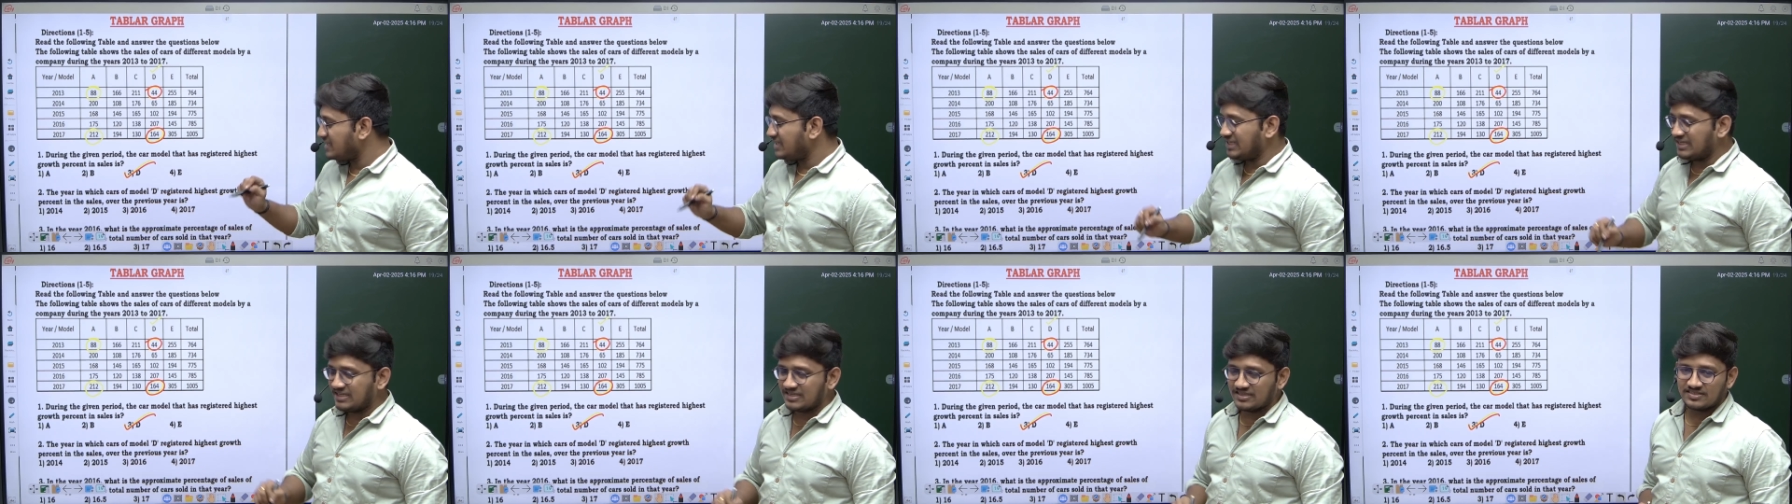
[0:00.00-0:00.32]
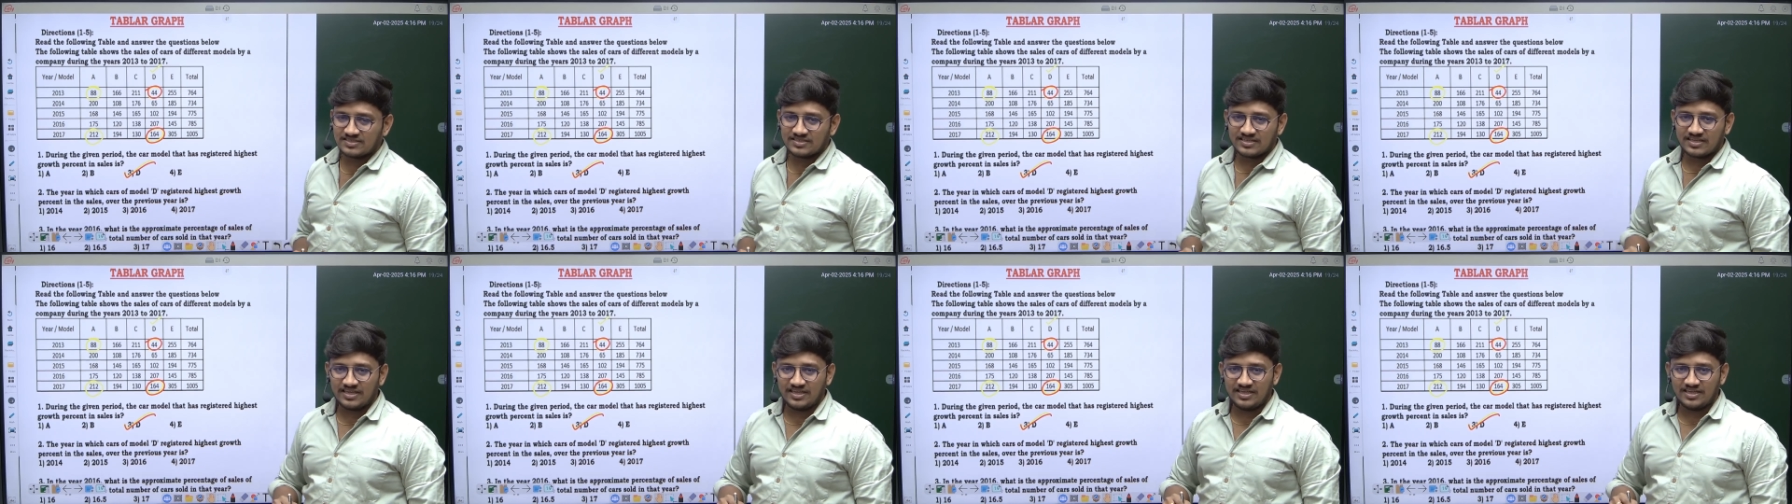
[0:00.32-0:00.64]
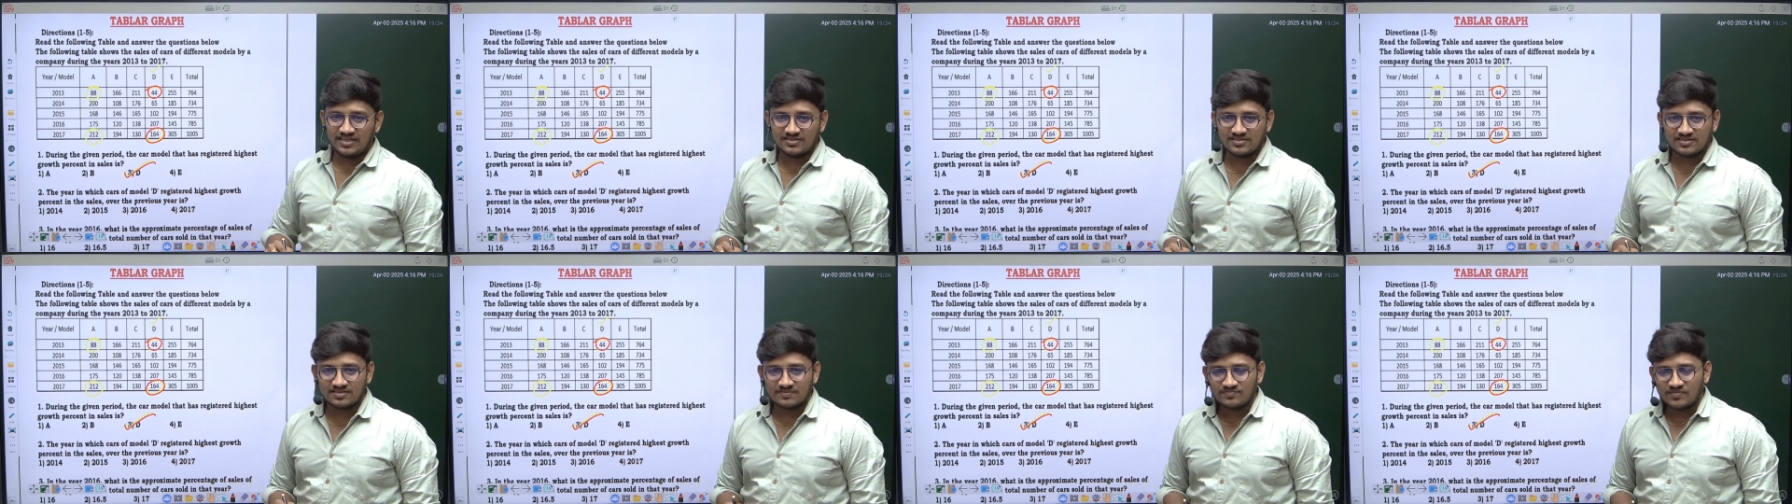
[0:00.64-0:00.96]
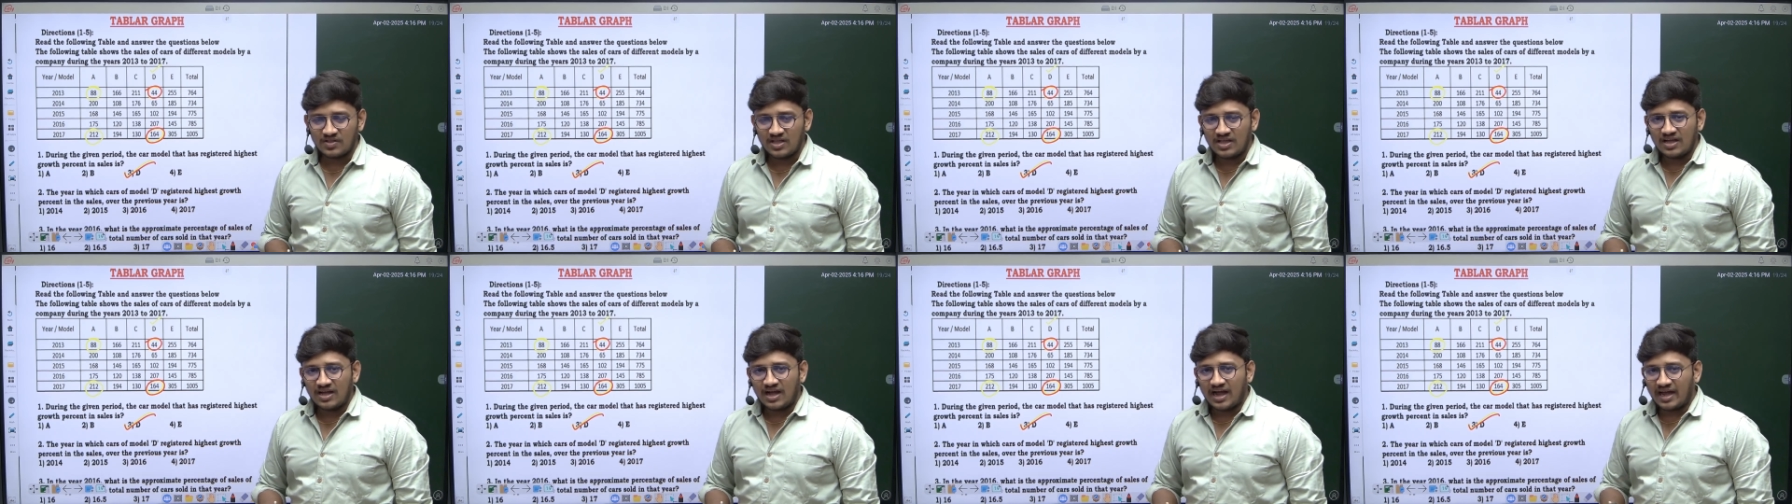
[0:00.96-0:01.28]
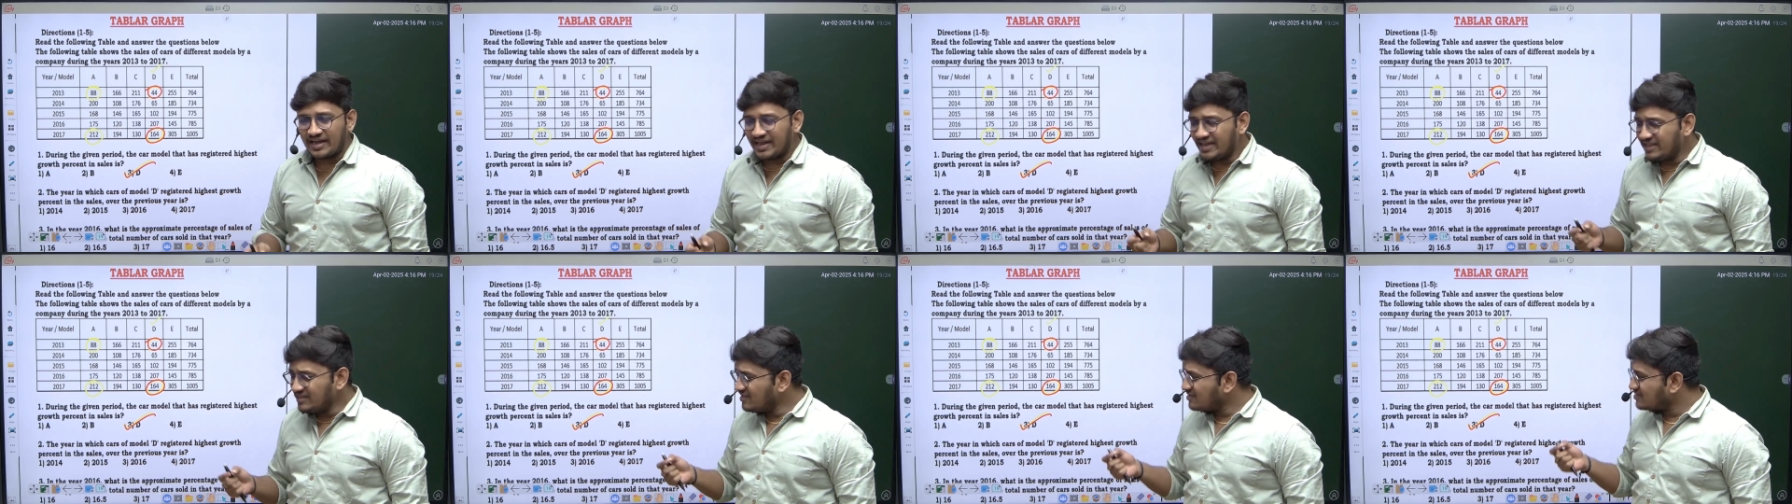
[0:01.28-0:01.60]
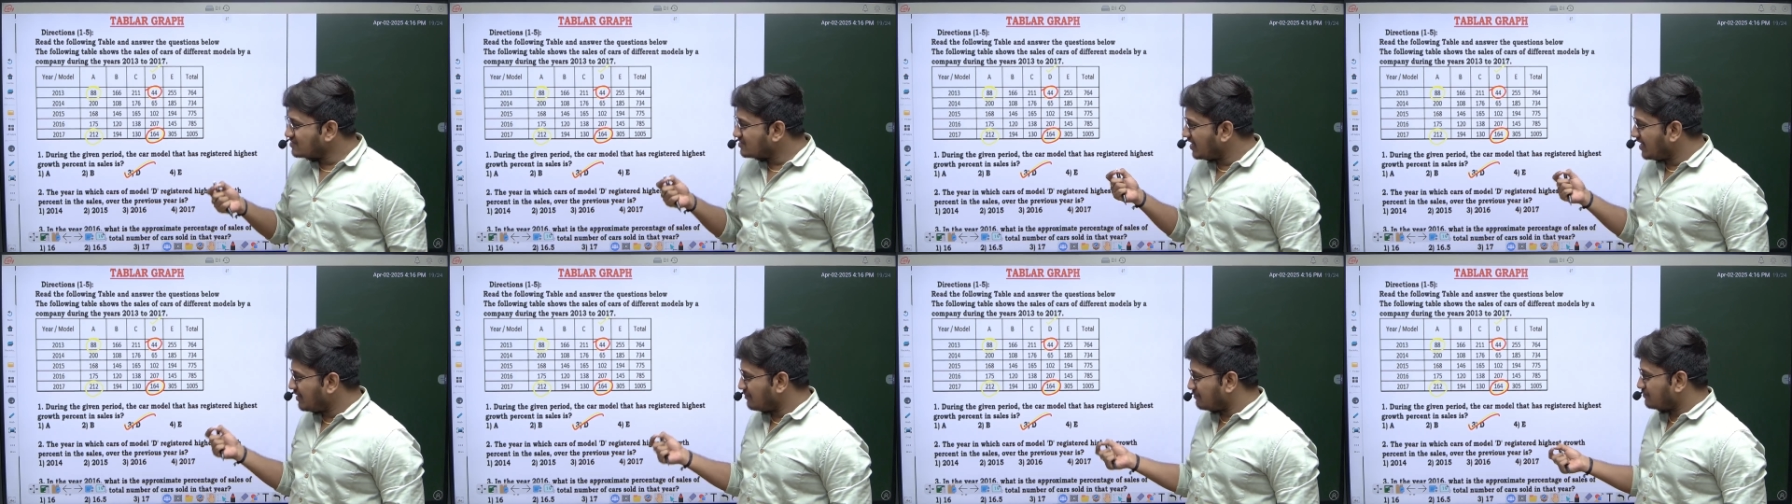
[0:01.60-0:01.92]
years is, again the
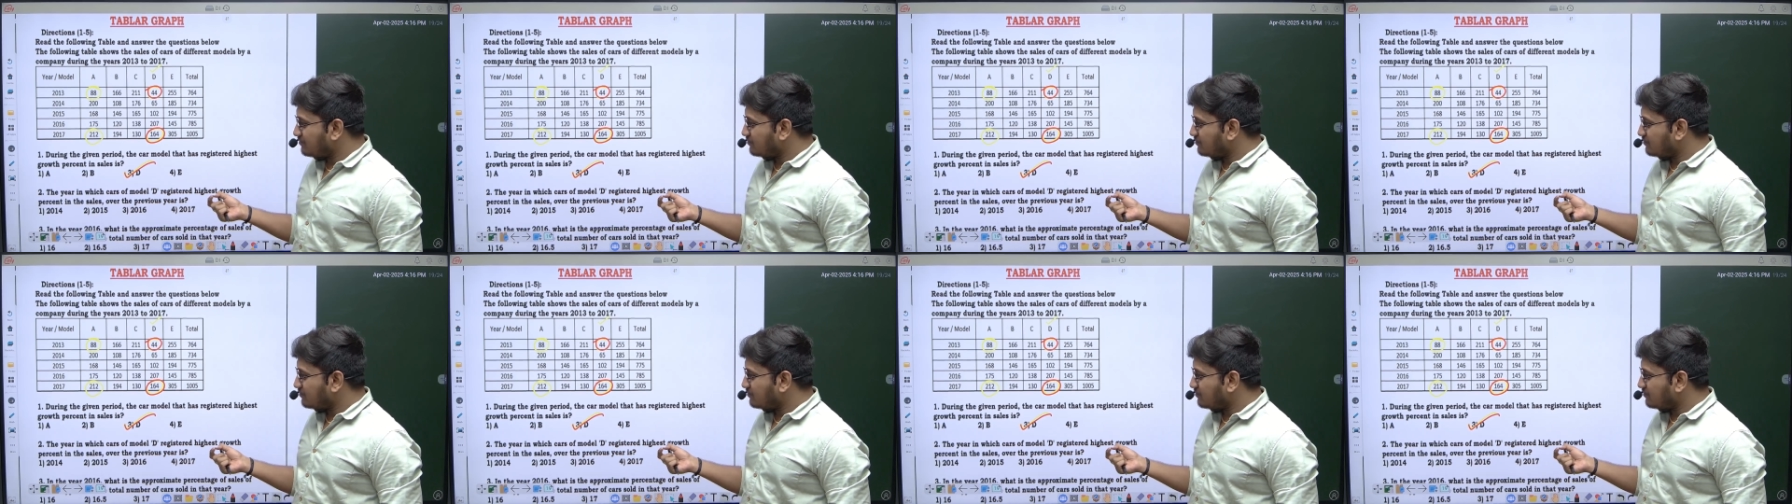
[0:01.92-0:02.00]
same,